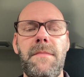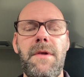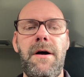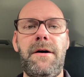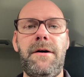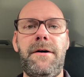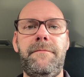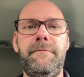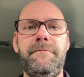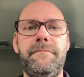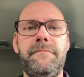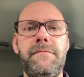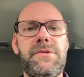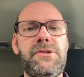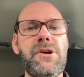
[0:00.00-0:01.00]

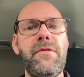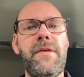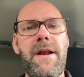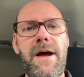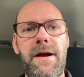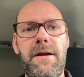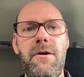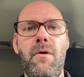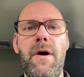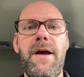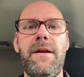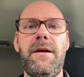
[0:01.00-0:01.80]
so that I can go ahead and